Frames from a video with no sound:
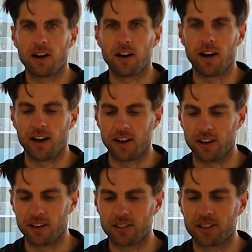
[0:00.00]
All right, here
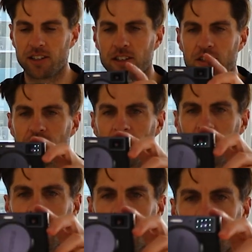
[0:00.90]
it is. Let's check
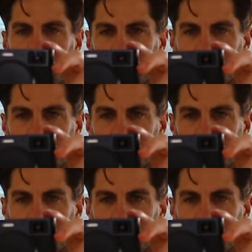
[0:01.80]
it out.